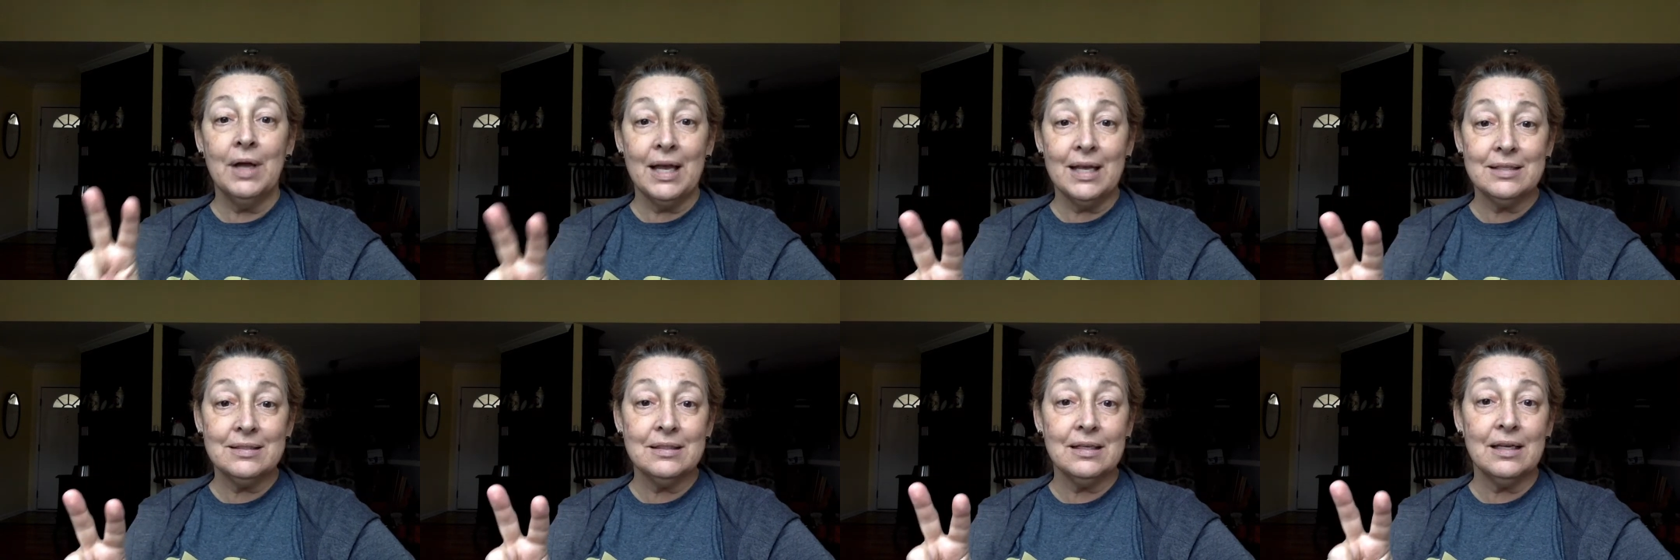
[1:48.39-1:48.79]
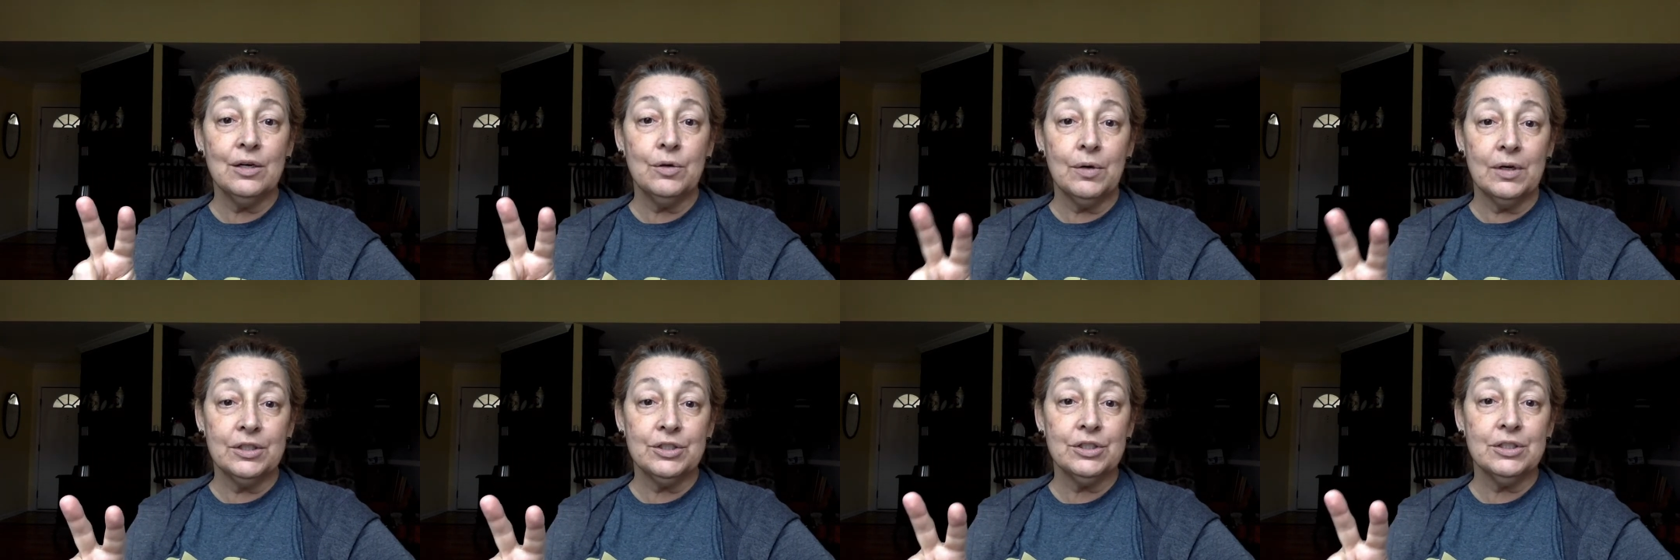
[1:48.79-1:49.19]
essay
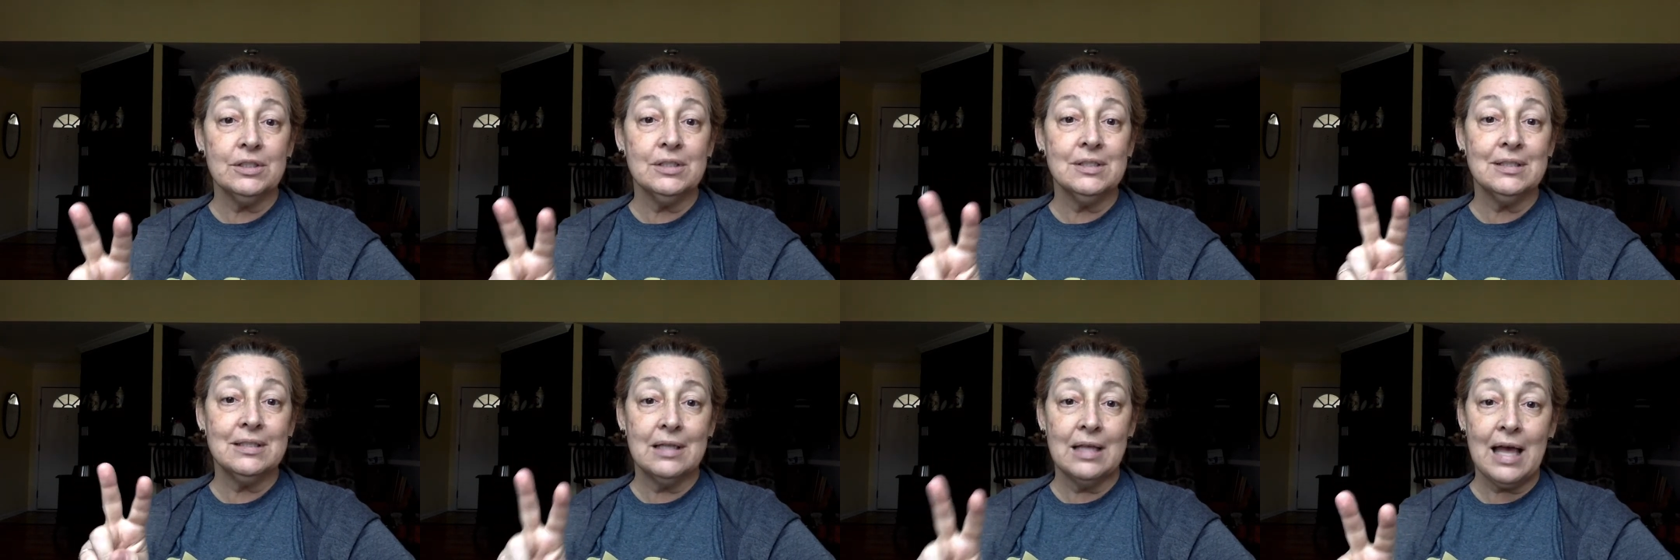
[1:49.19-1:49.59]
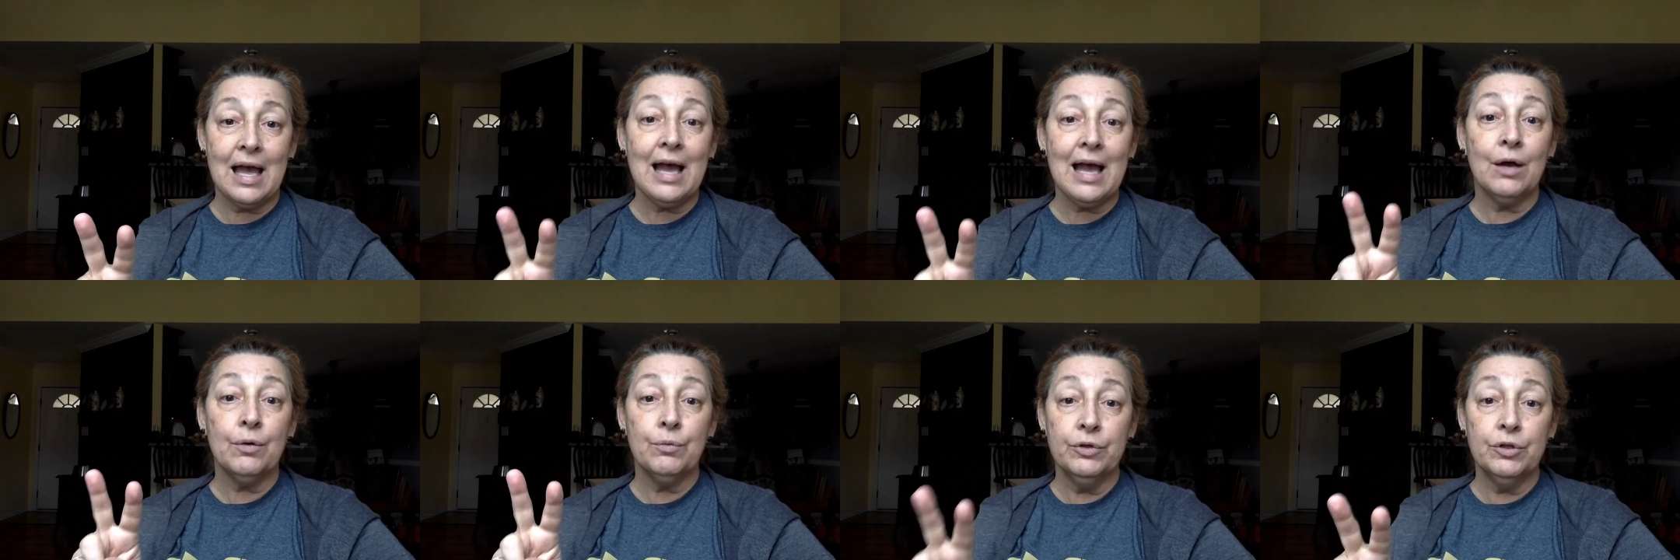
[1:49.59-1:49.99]
questions
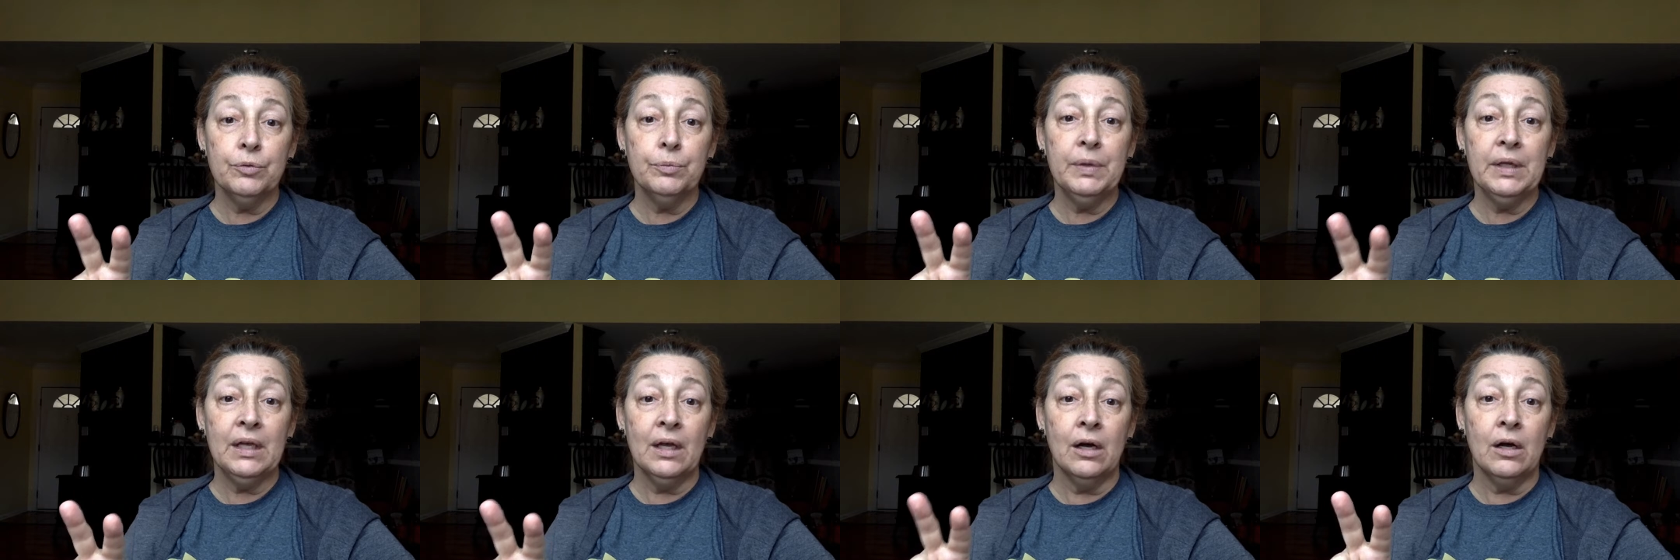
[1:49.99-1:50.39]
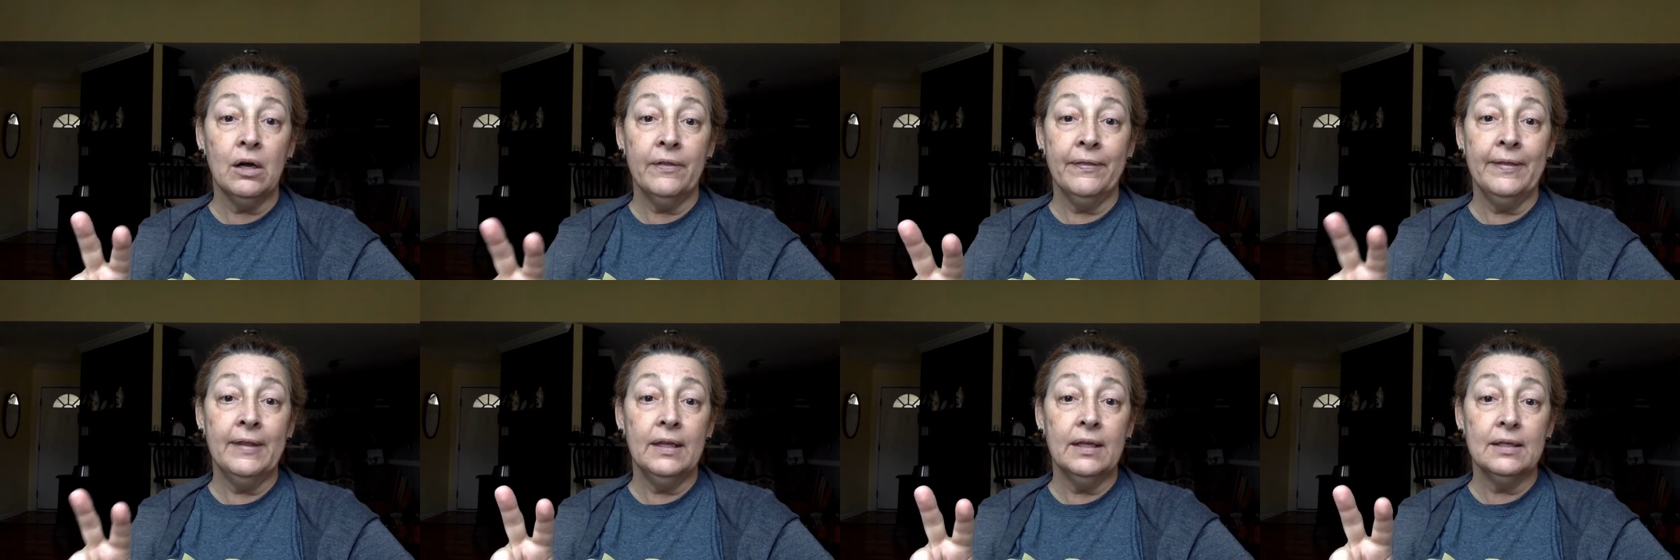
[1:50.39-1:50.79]
that will be
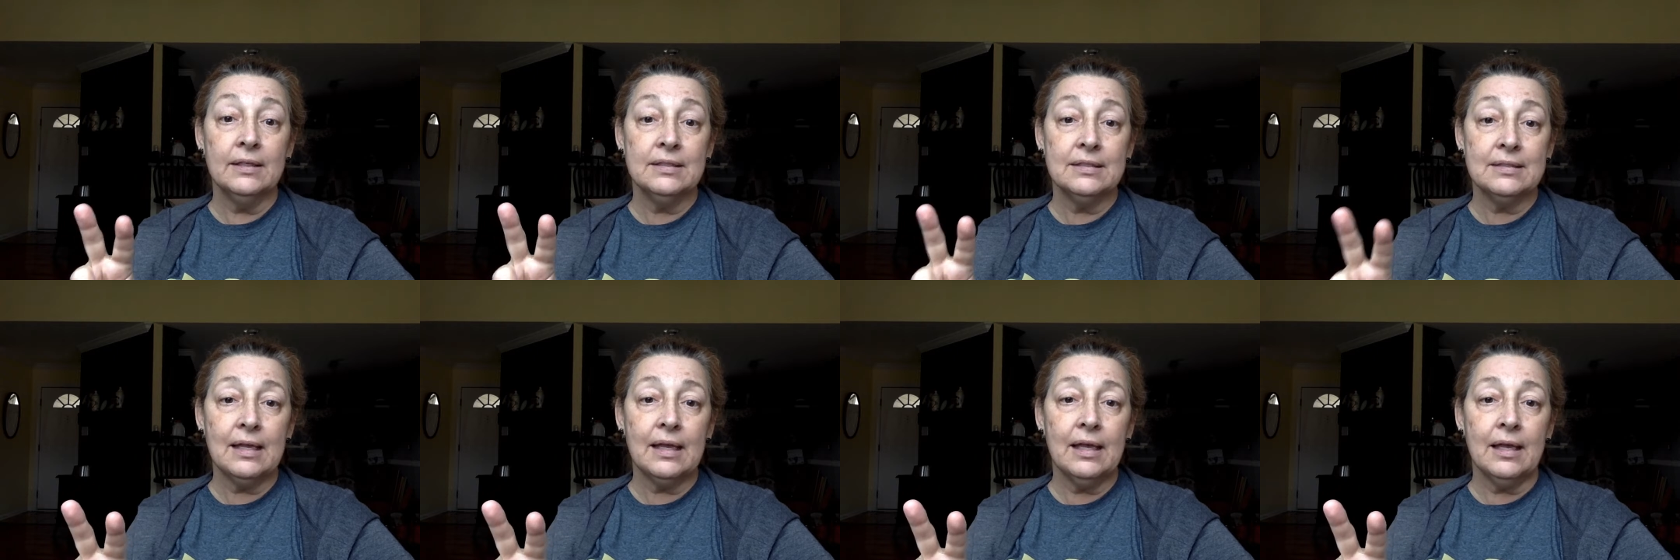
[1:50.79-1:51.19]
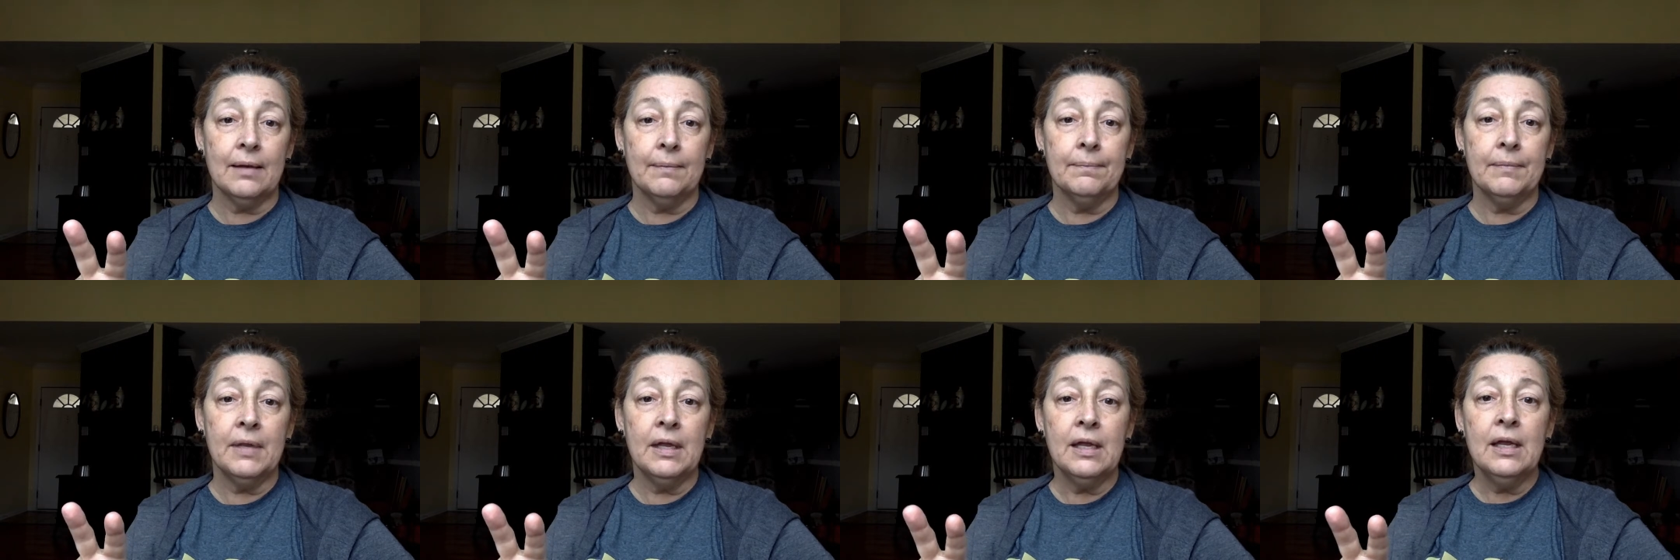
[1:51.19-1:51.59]
on the exam.